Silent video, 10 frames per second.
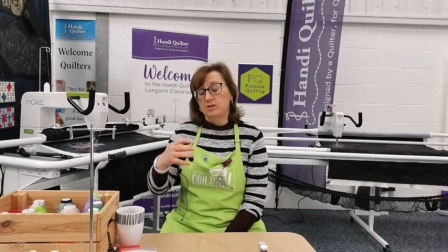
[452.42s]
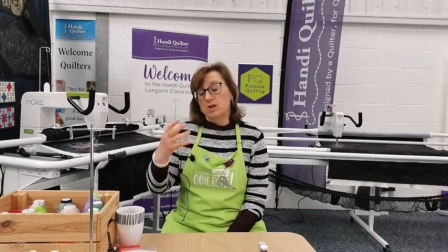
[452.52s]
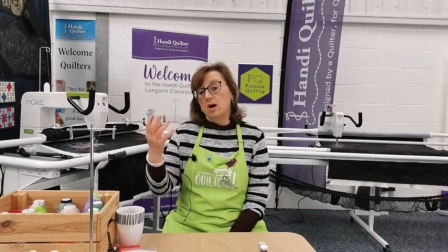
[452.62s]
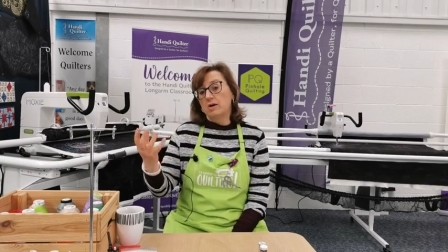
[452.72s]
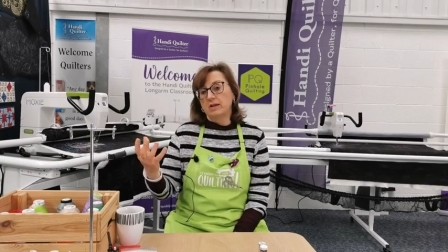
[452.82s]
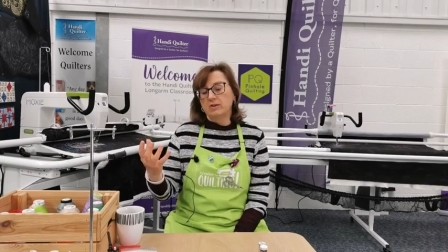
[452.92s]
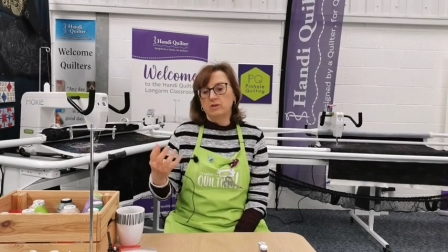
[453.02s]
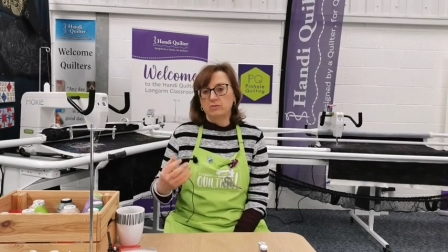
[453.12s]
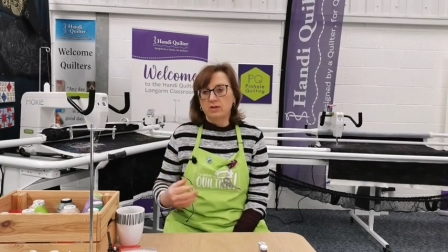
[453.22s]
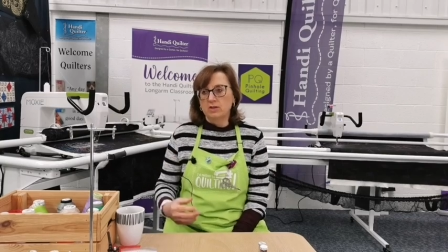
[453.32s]
a
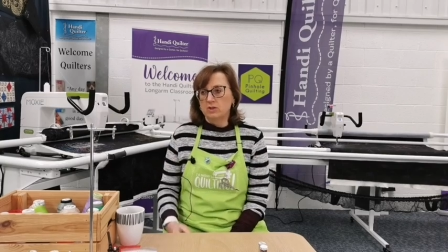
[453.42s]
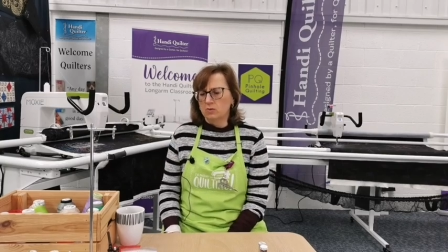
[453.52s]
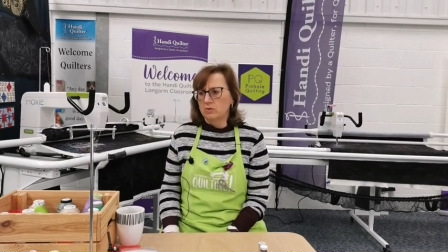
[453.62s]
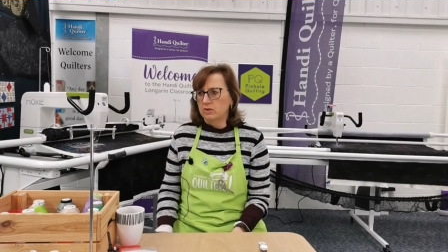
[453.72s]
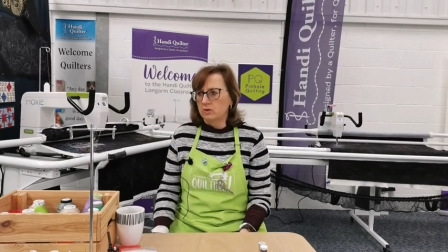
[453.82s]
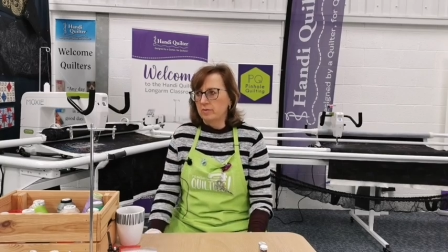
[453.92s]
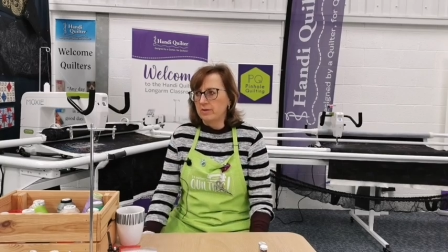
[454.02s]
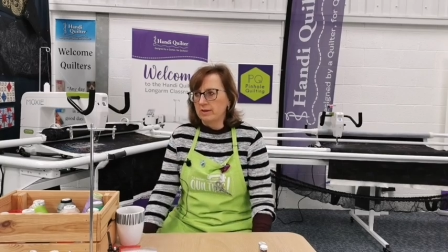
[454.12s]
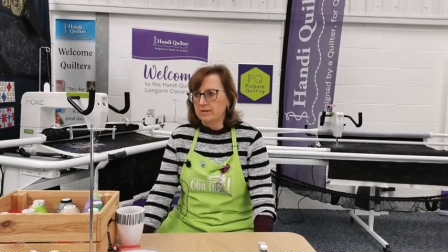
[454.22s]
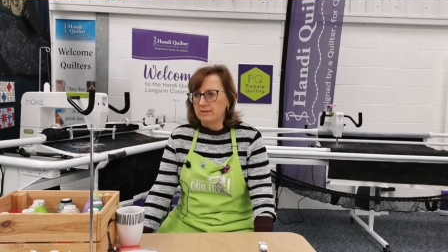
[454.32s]
target to reach is always a
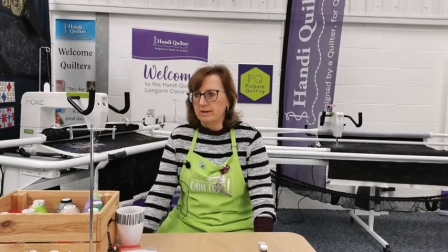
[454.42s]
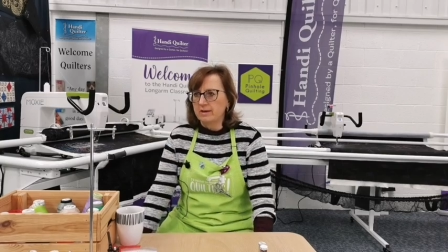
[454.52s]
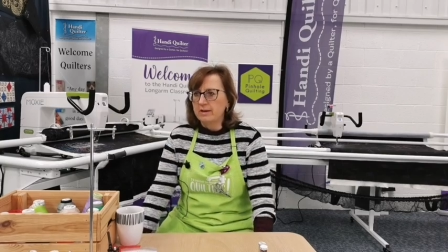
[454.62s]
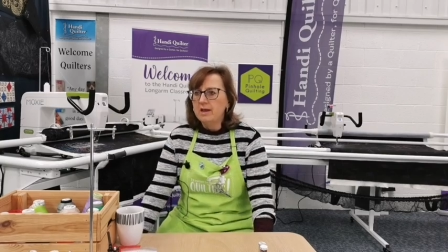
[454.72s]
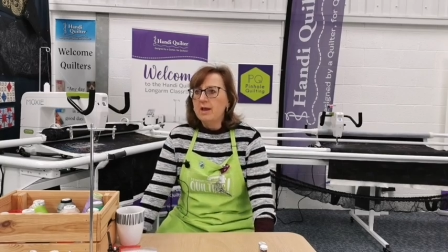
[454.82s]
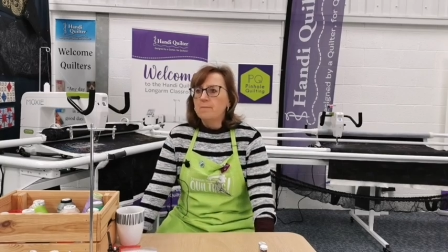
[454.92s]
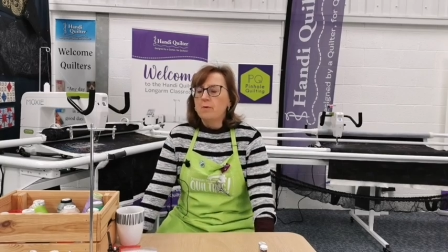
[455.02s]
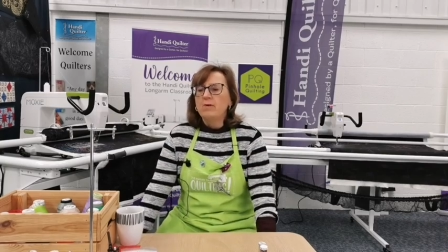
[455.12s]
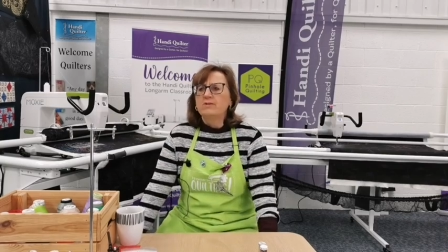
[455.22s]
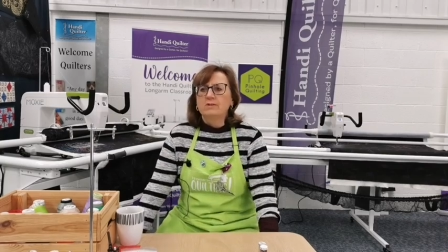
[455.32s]
good thing, isn't it?
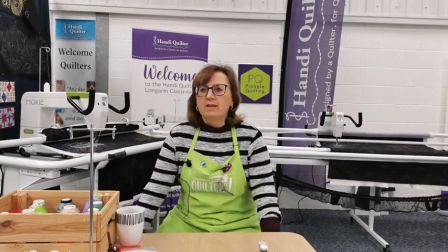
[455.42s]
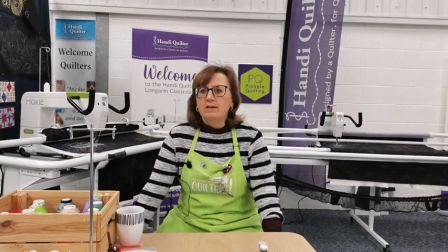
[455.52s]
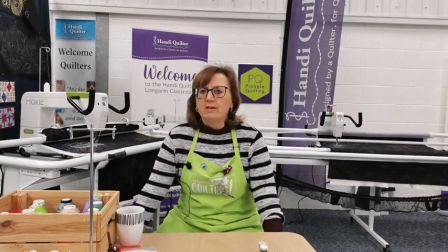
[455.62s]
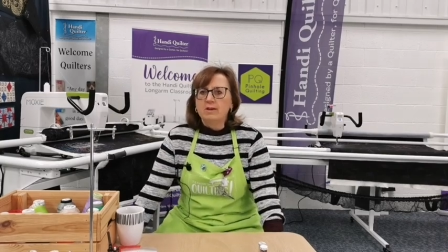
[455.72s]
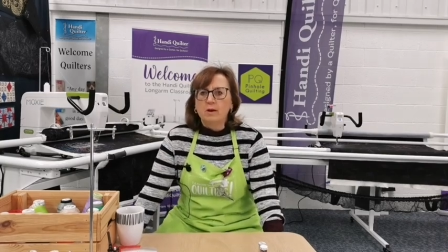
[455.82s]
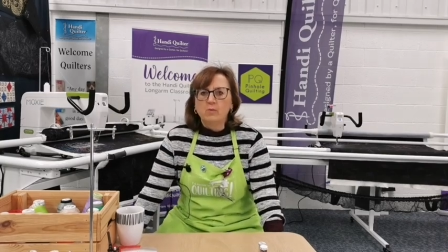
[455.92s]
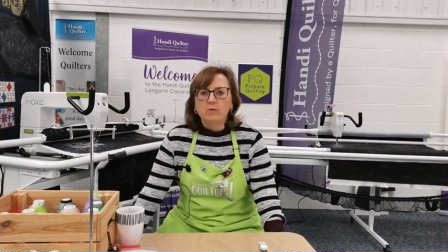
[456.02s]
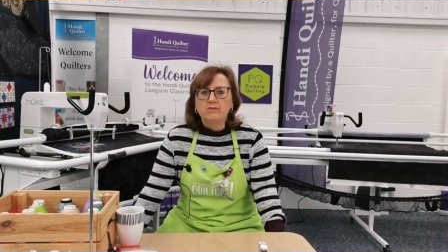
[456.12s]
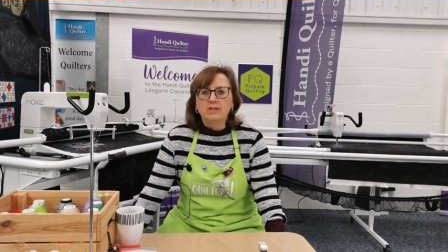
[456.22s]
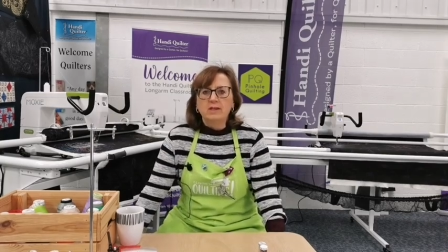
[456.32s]
But we've
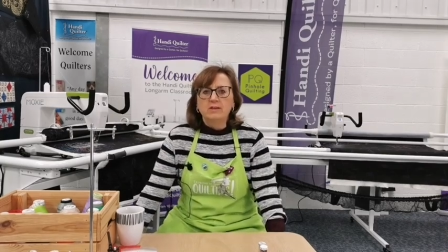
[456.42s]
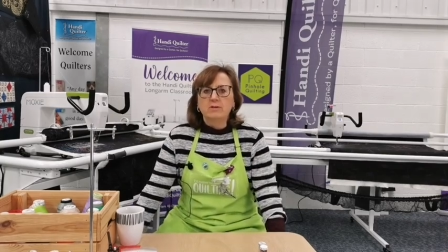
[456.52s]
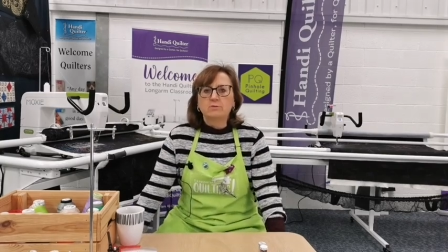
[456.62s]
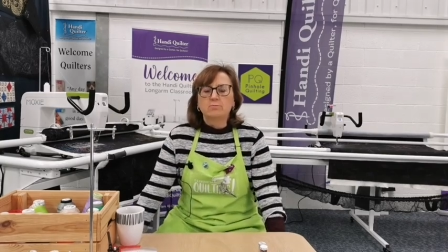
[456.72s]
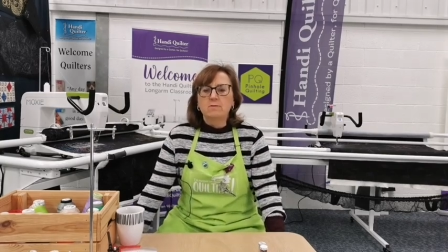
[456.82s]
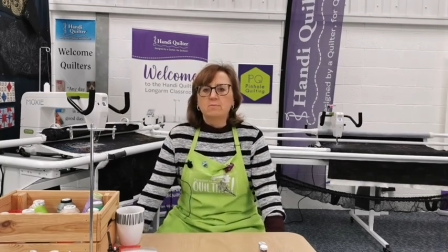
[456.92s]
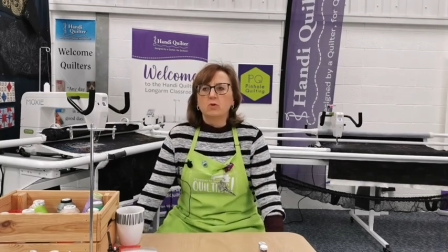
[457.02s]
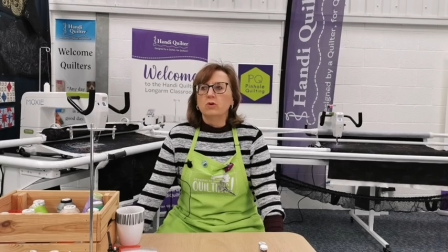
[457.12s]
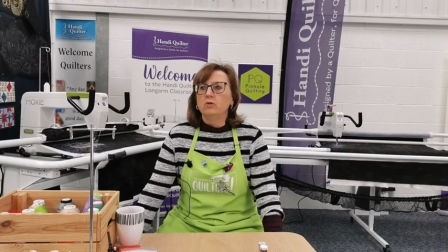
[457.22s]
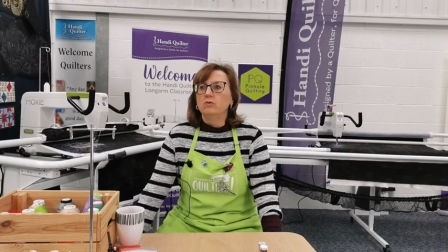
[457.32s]
seen those
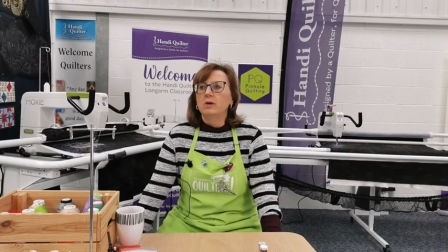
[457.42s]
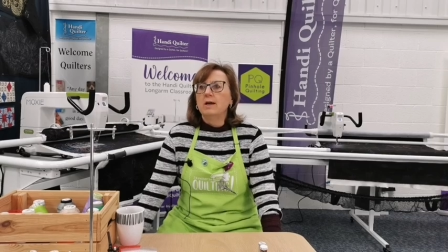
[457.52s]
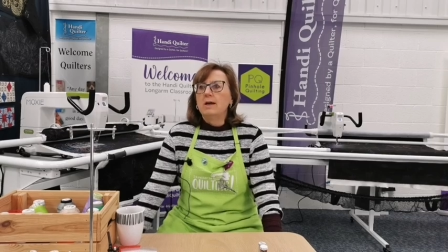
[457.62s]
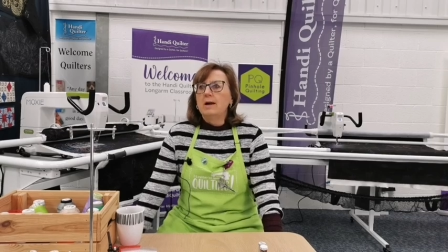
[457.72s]
people who've